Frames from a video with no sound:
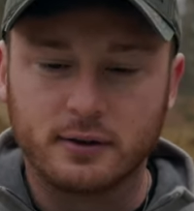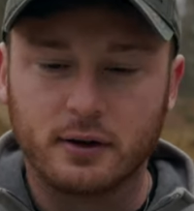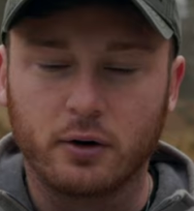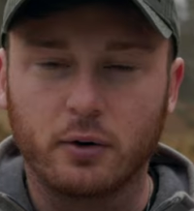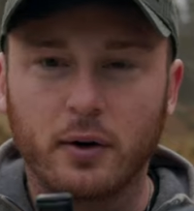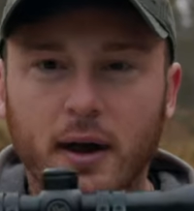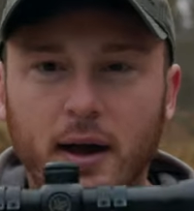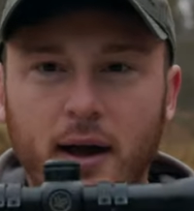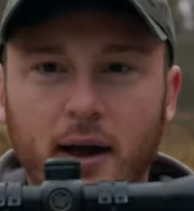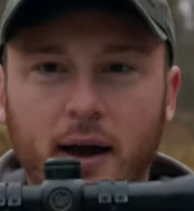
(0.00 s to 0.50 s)

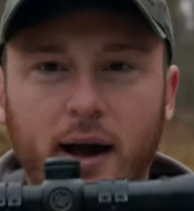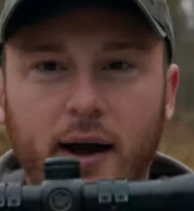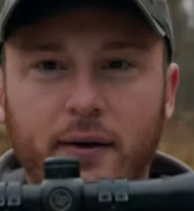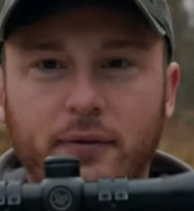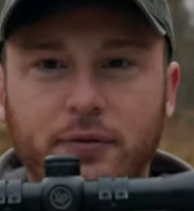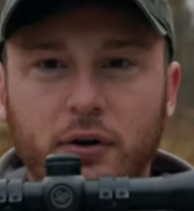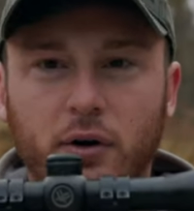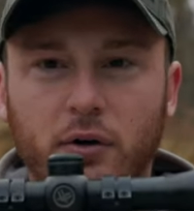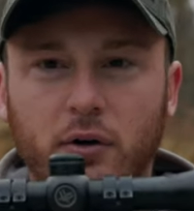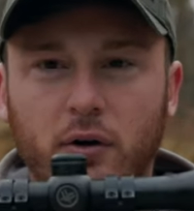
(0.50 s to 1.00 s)
So I
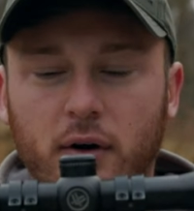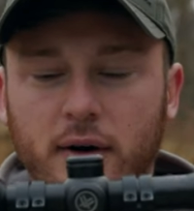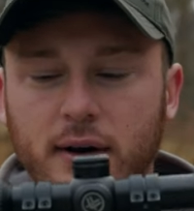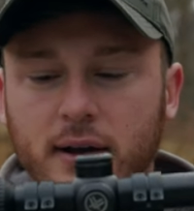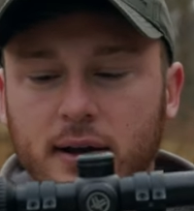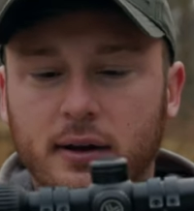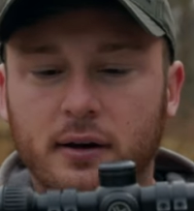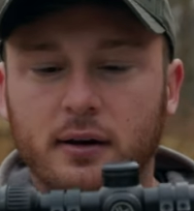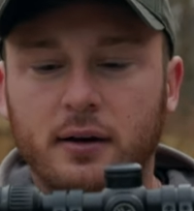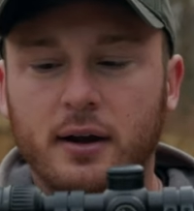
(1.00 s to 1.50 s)
have thrown on
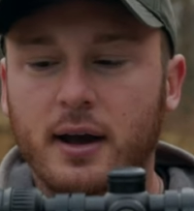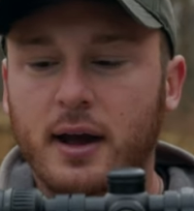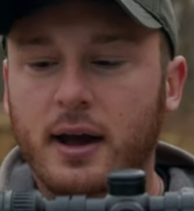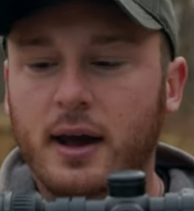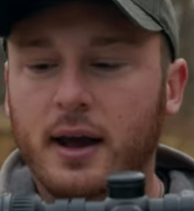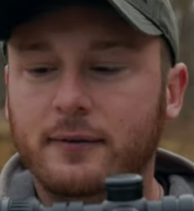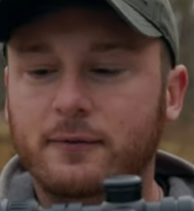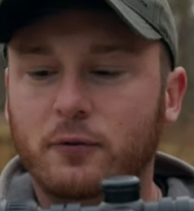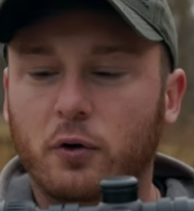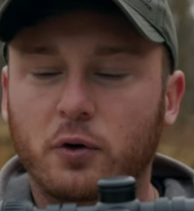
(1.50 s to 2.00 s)
here
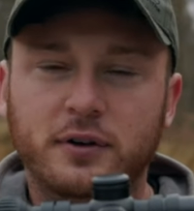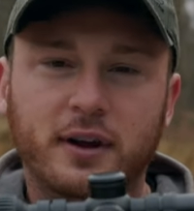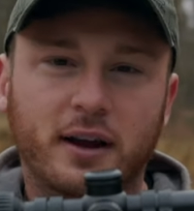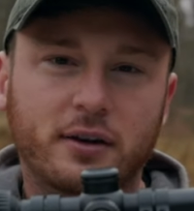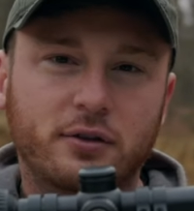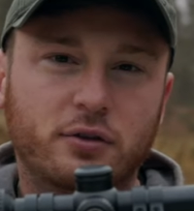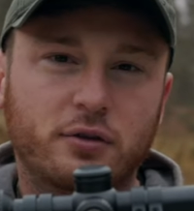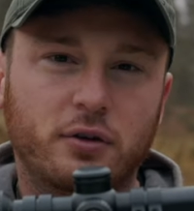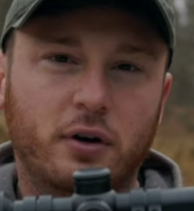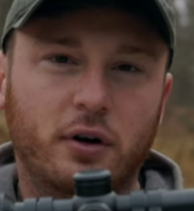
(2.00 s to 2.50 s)
a
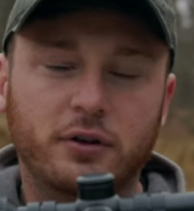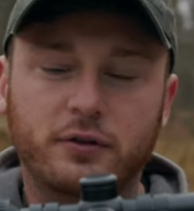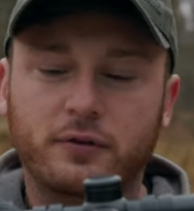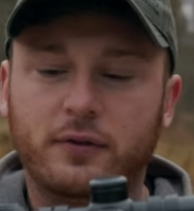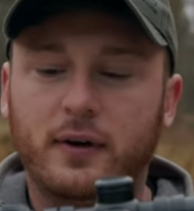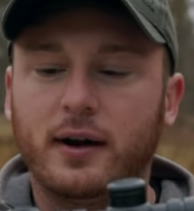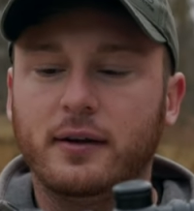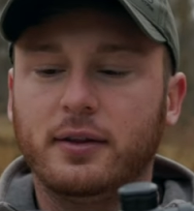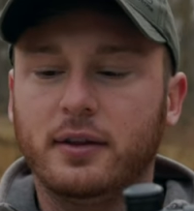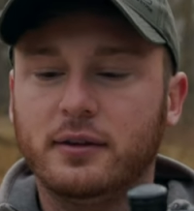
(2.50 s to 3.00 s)
Vortex Crossfire.